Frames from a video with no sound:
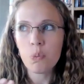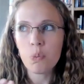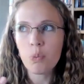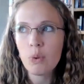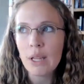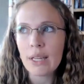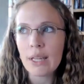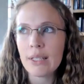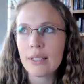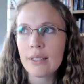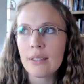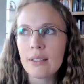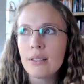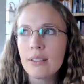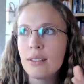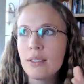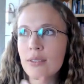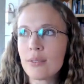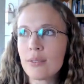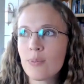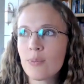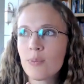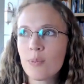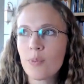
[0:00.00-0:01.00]
like,
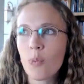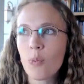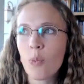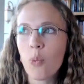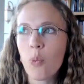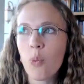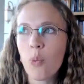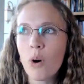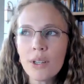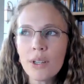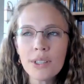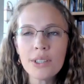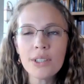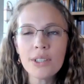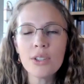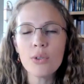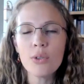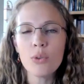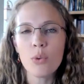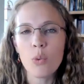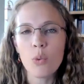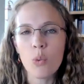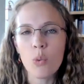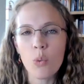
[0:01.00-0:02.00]
what do
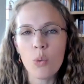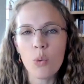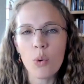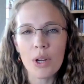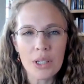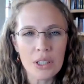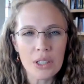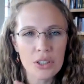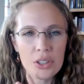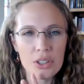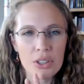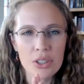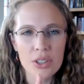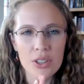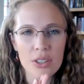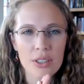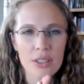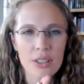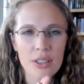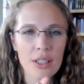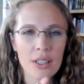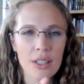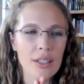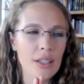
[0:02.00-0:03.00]
you wish,
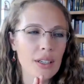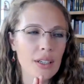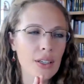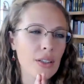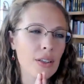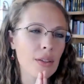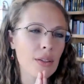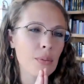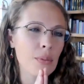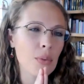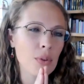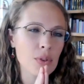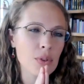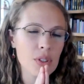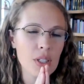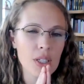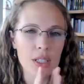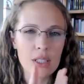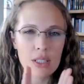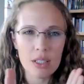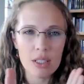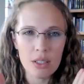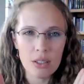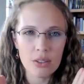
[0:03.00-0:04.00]
like in the most
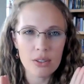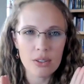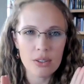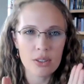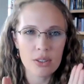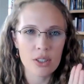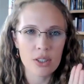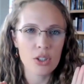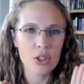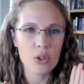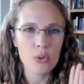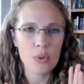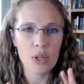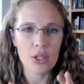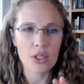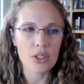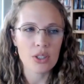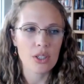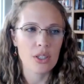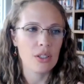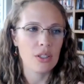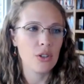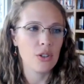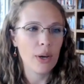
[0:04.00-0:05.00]
ideal
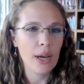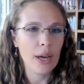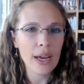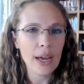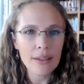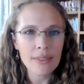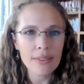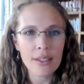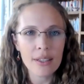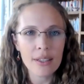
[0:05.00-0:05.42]
situation, you had